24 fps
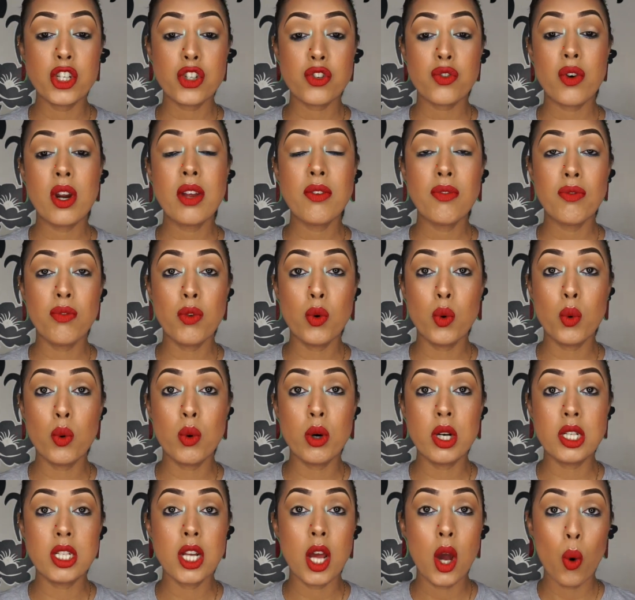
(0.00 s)

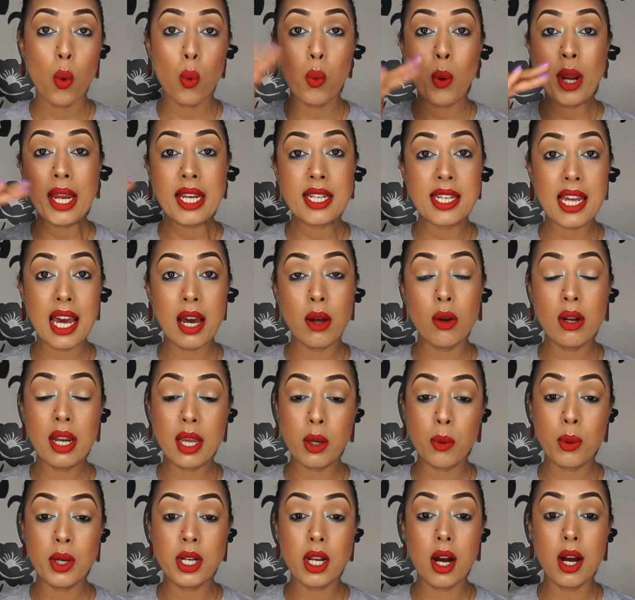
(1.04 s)
straightforward, winged out
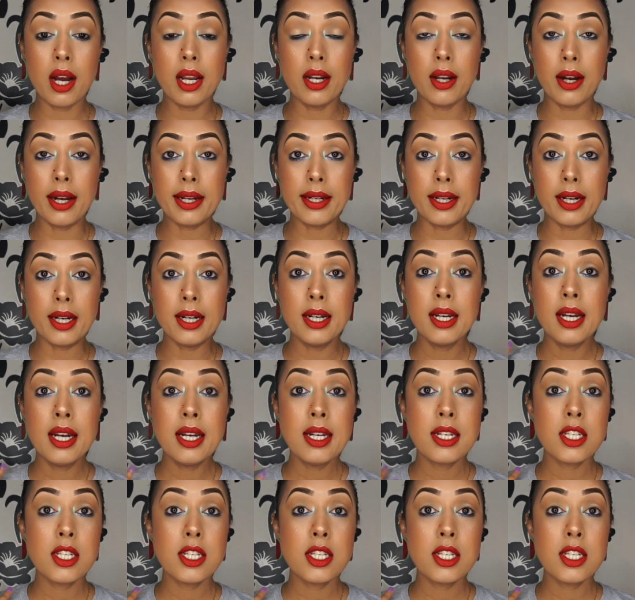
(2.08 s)
liquid eyeliner.